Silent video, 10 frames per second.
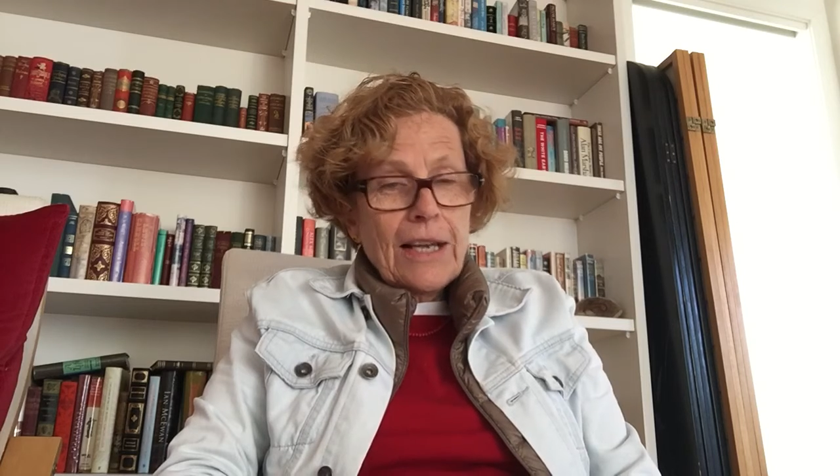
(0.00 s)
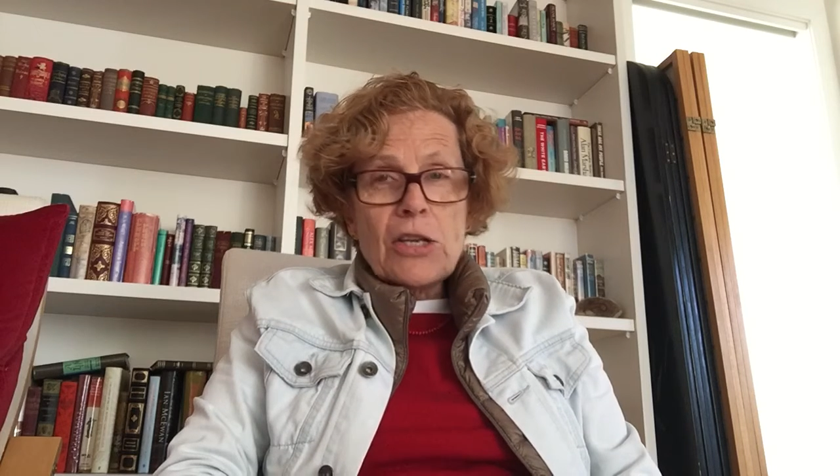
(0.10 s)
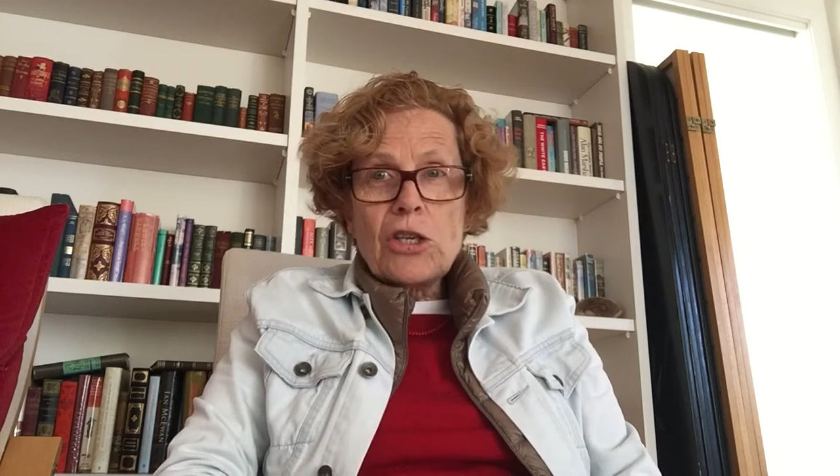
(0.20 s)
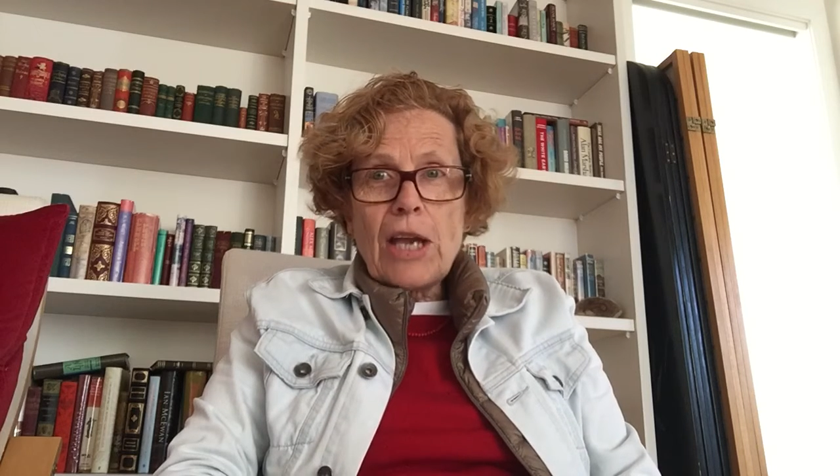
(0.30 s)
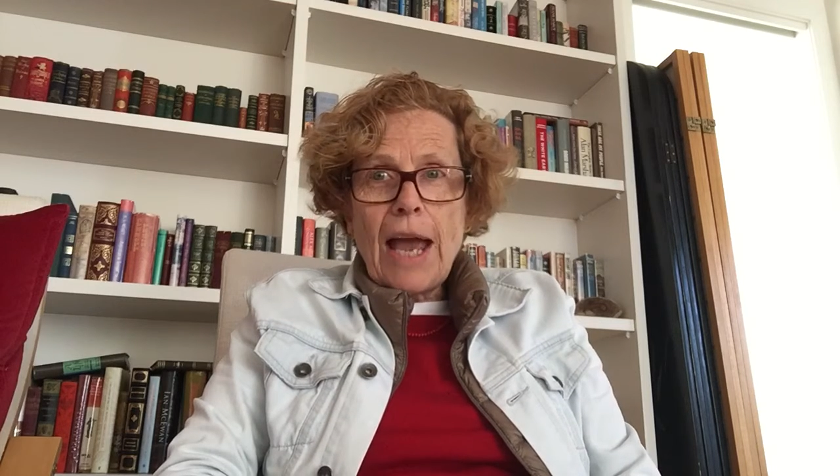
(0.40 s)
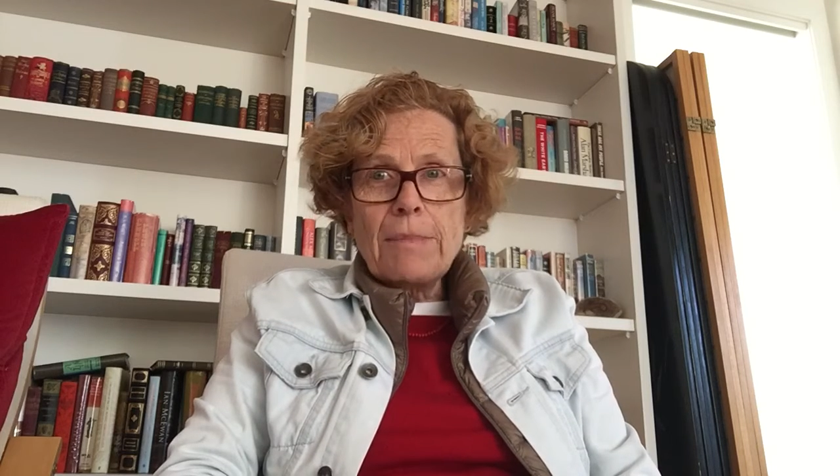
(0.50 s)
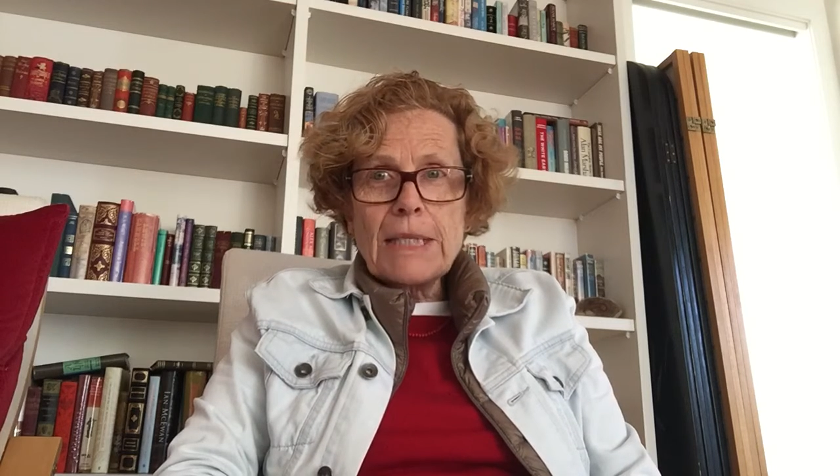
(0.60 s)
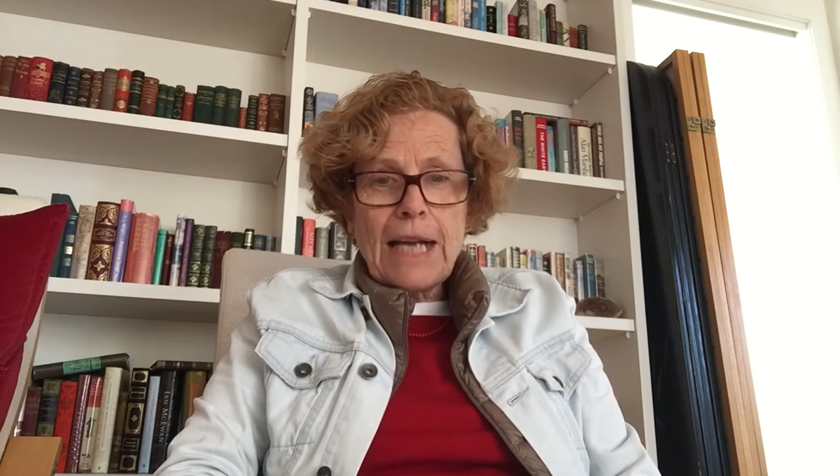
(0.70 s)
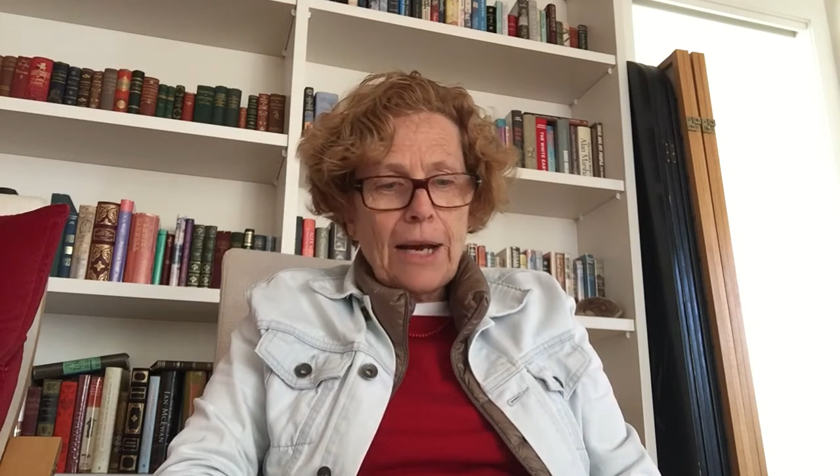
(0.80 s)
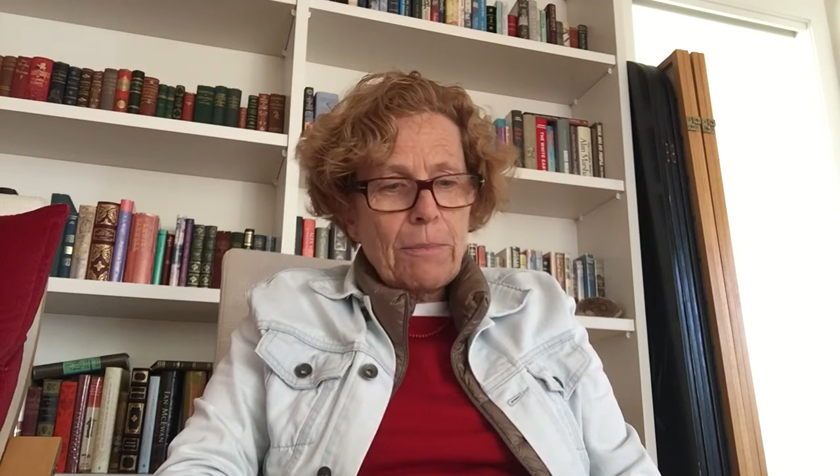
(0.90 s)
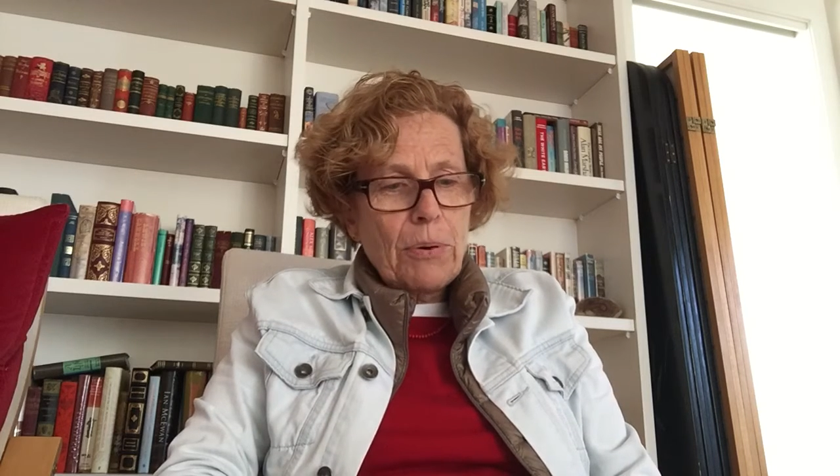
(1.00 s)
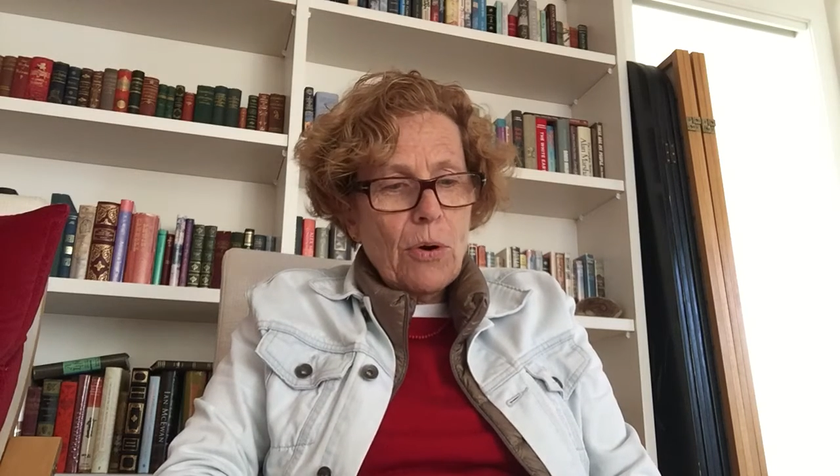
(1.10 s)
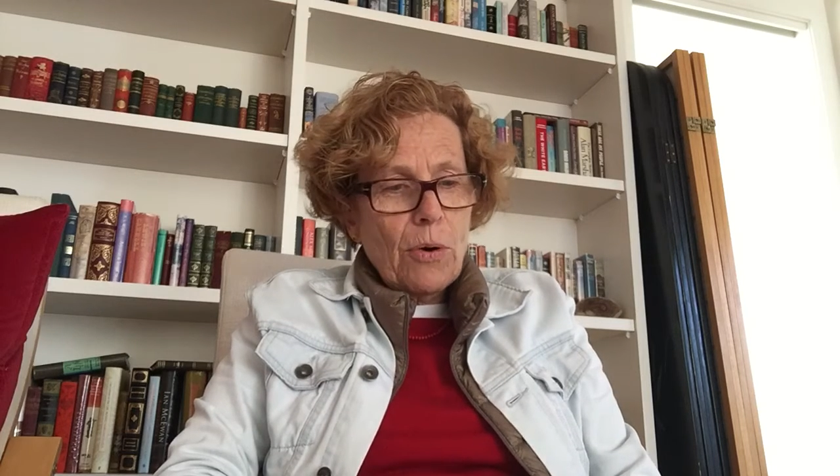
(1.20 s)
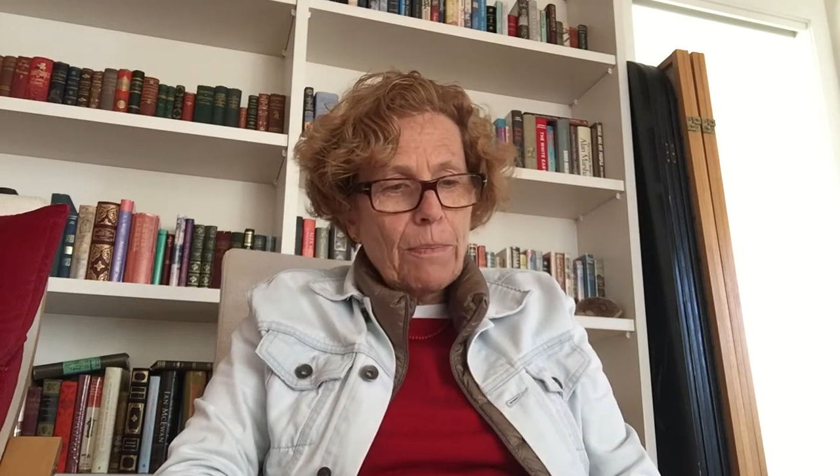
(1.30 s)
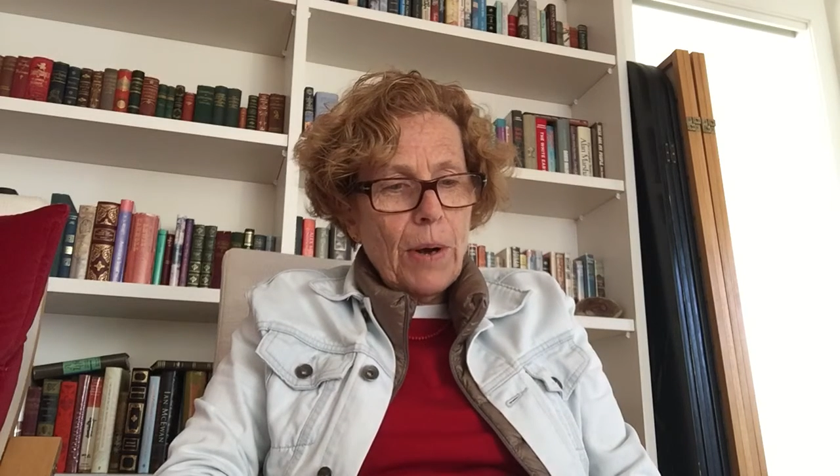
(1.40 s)
She aimed it at a
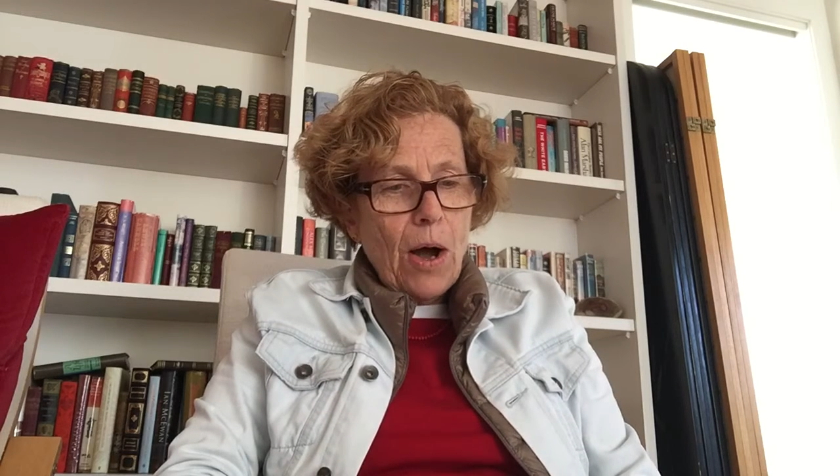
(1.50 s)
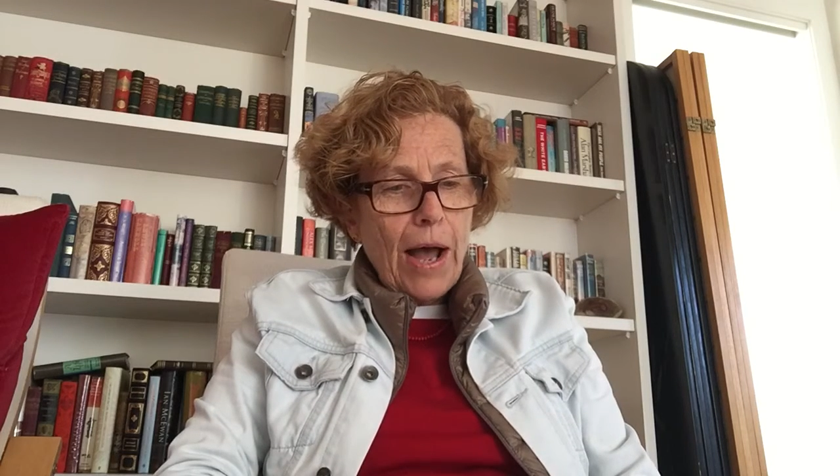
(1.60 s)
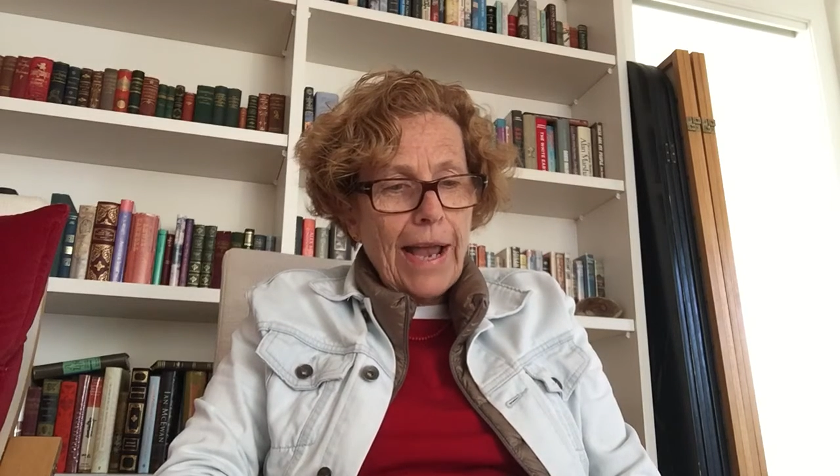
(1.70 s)
pork pie